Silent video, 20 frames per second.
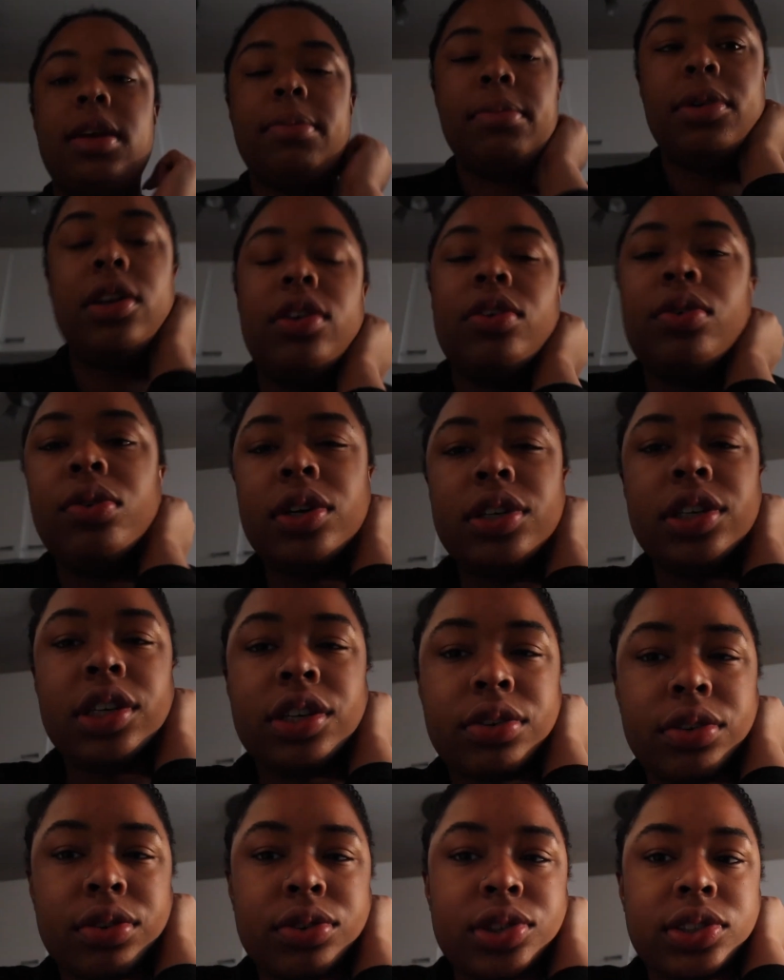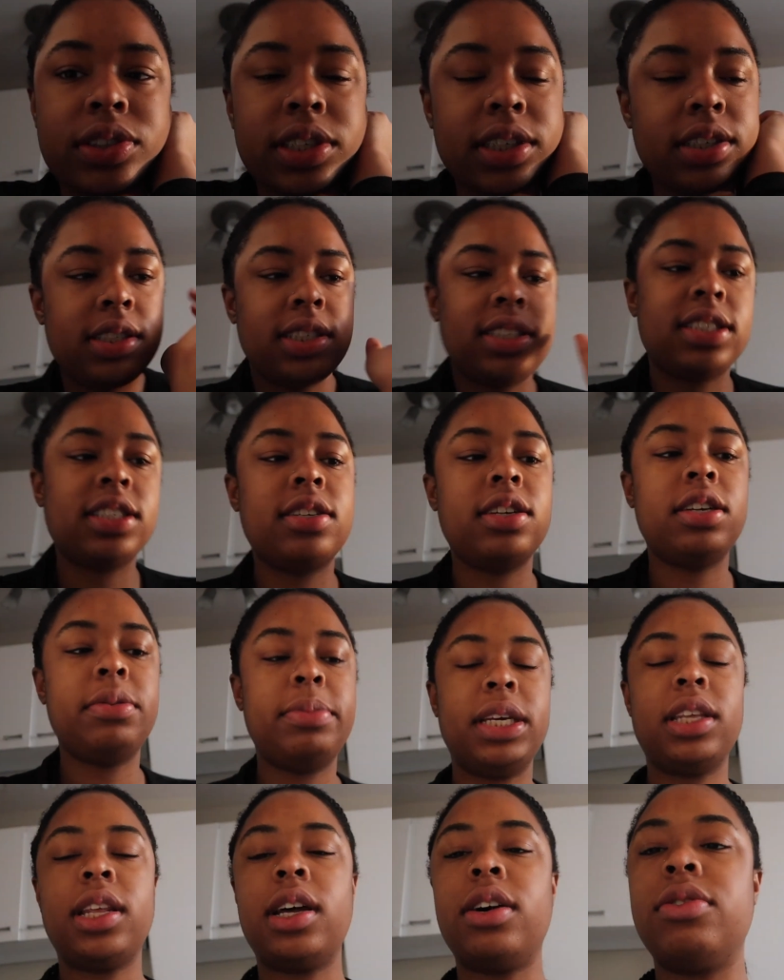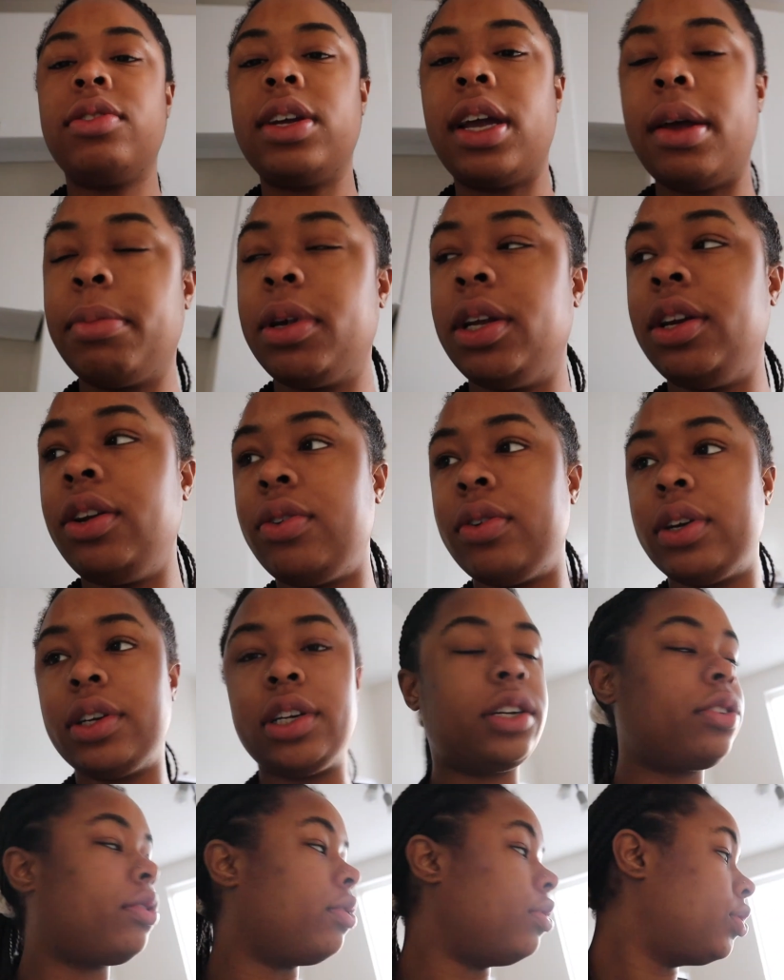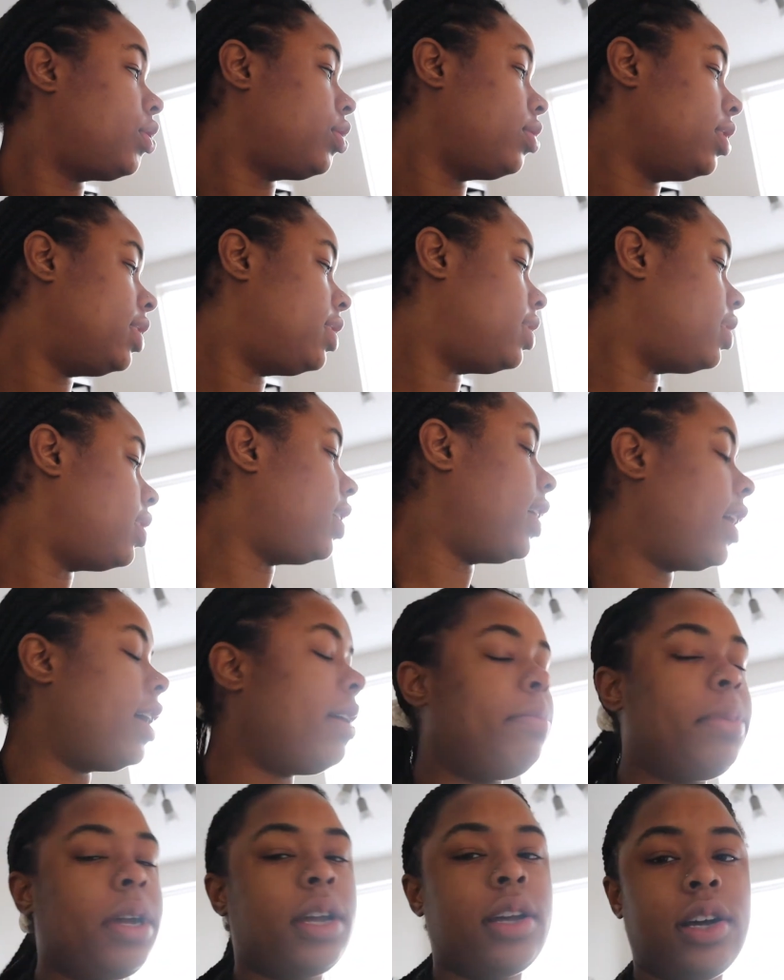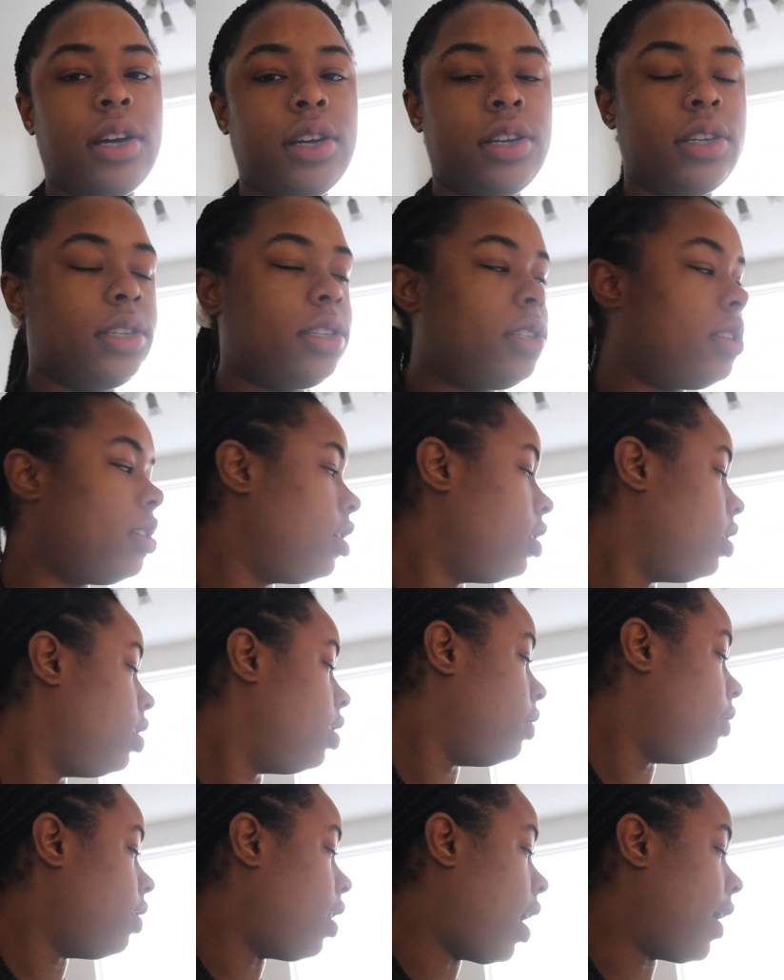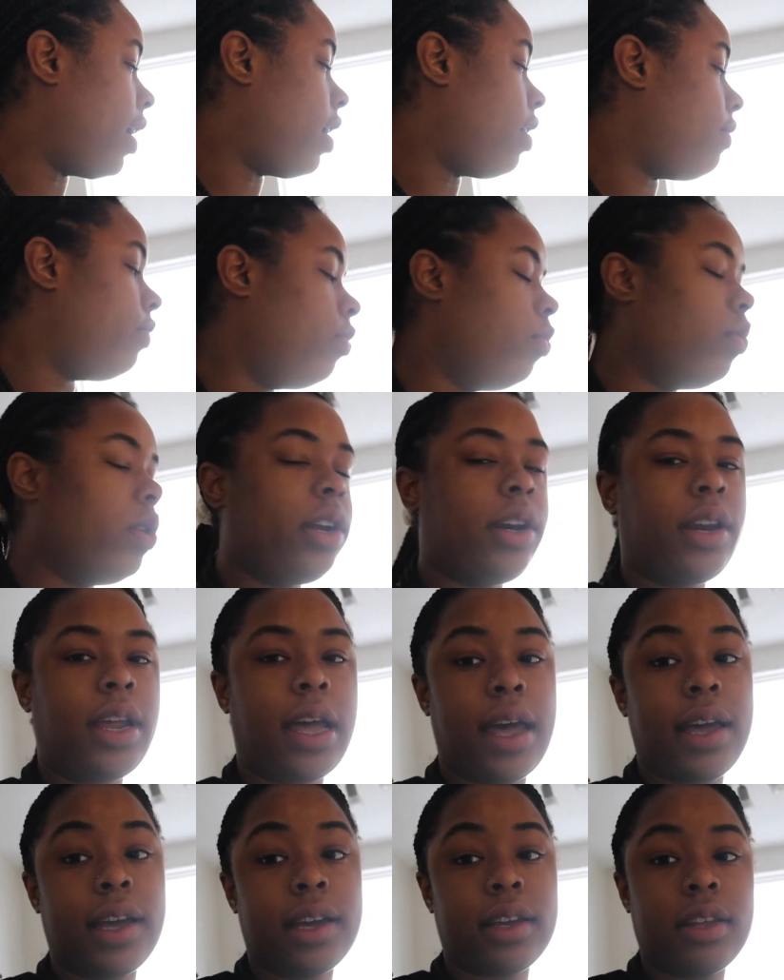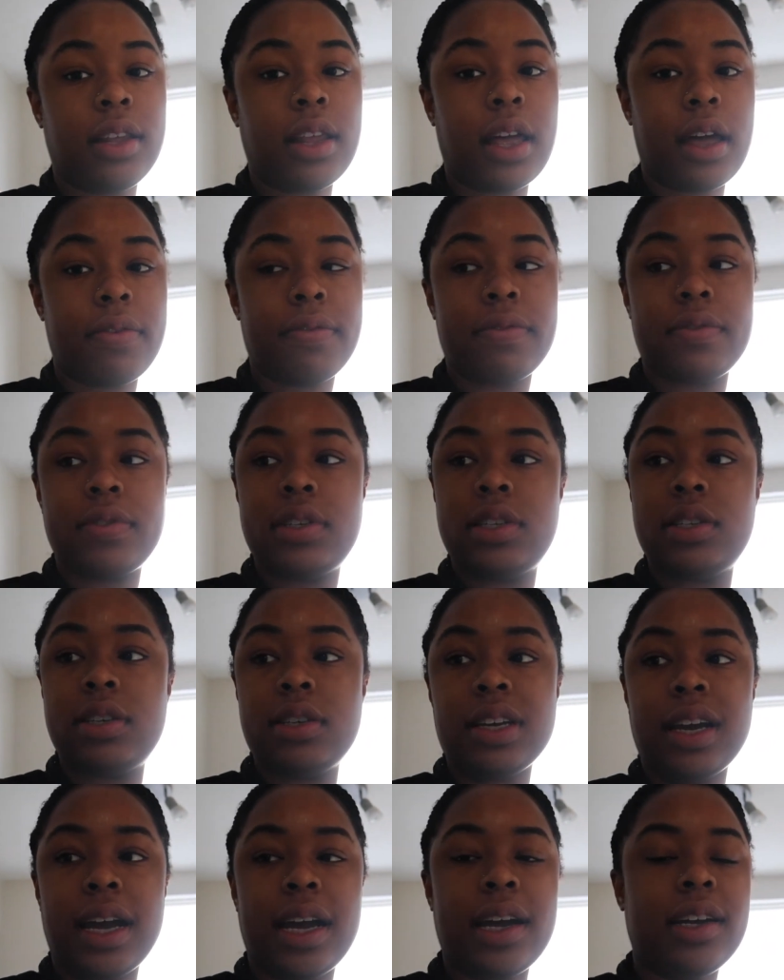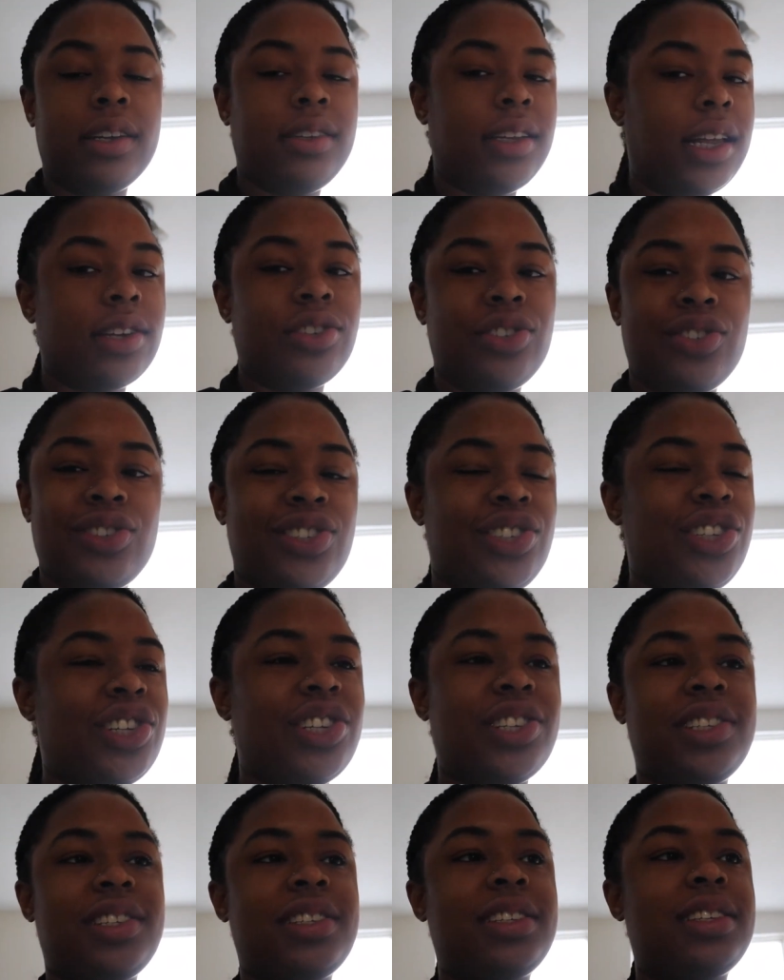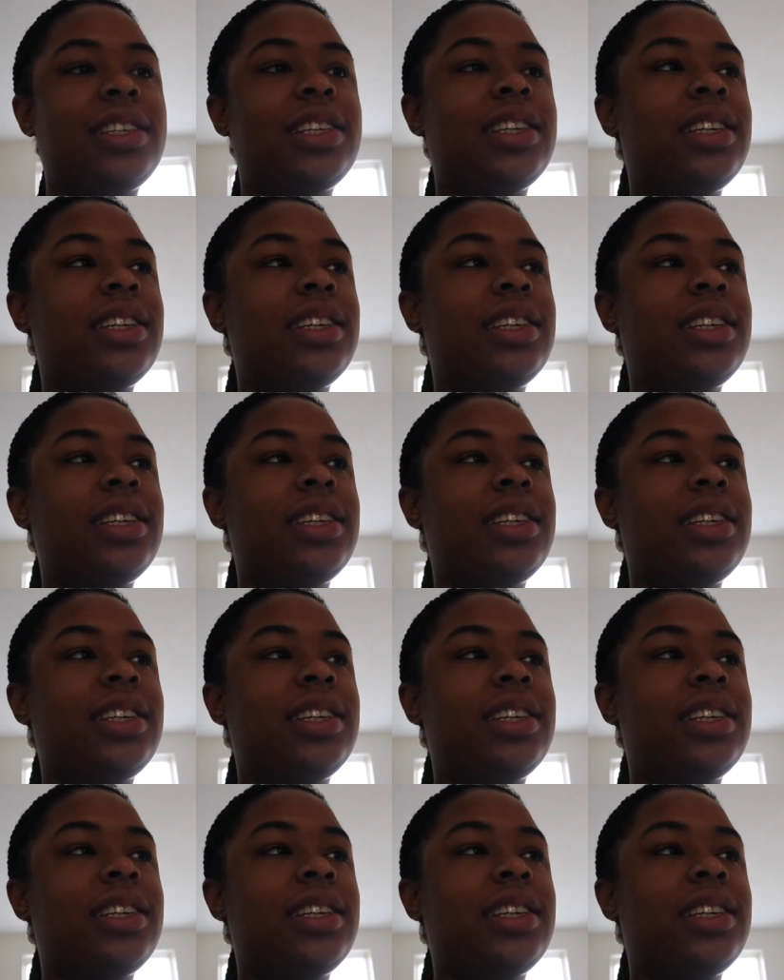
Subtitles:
then I'm gonna order groceries. This is gonna be loud. I'm gonna order groceries today because I have one egg left, and that's just,